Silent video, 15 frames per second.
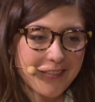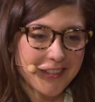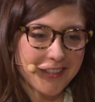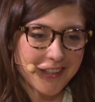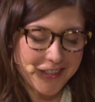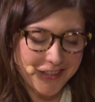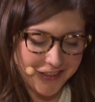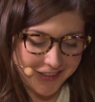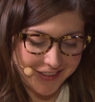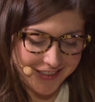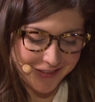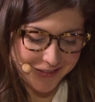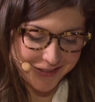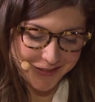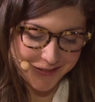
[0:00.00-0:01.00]
have a larger
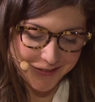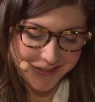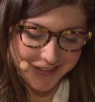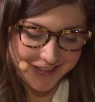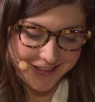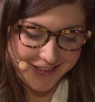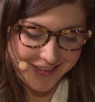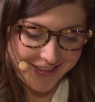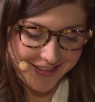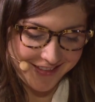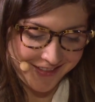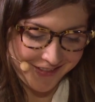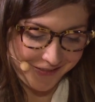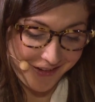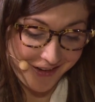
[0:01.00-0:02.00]
Clout score
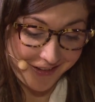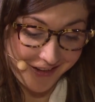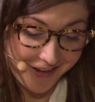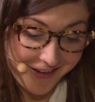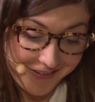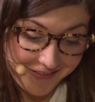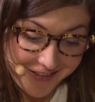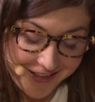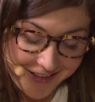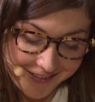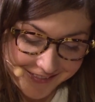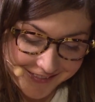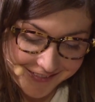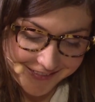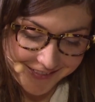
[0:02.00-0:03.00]
than Ron Conway.
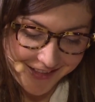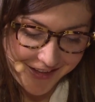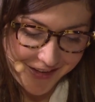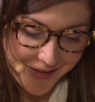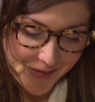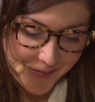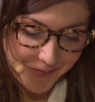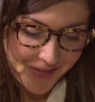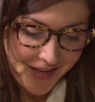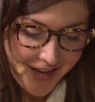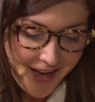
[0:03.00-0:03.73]
I'm